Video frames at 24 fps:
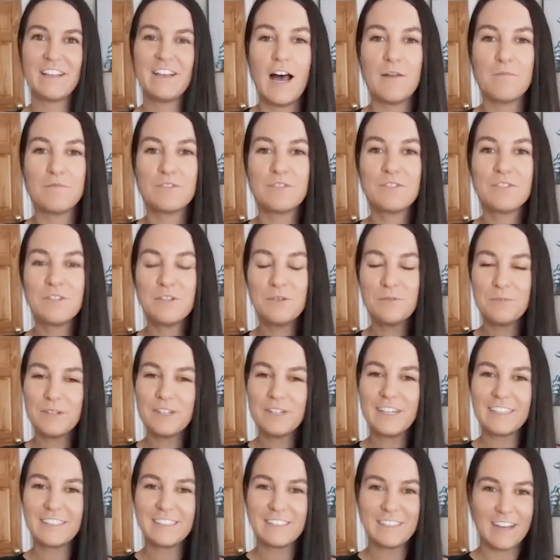I'm super
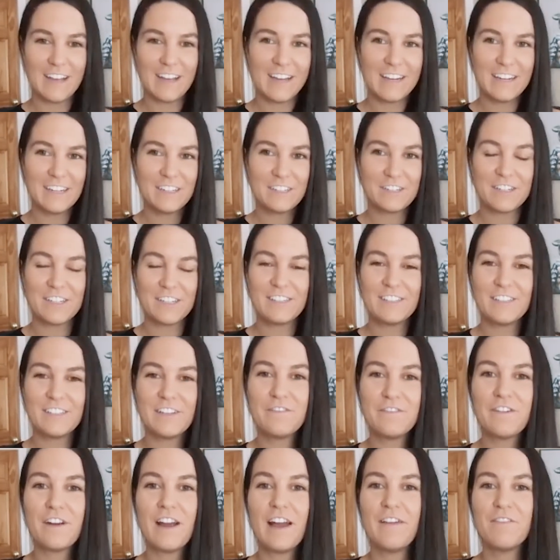excited, Christa,
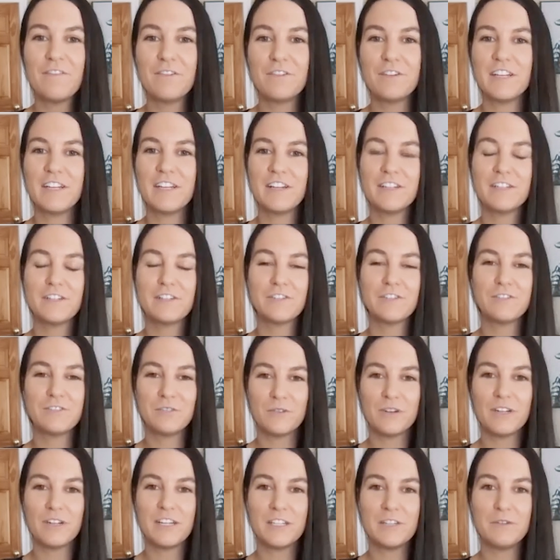for everyone to hear your
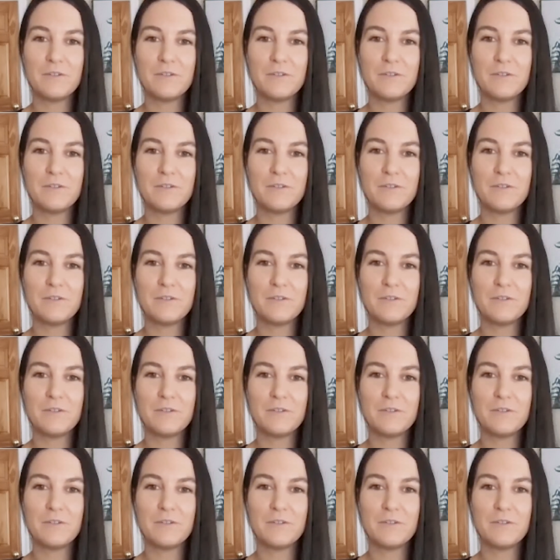story.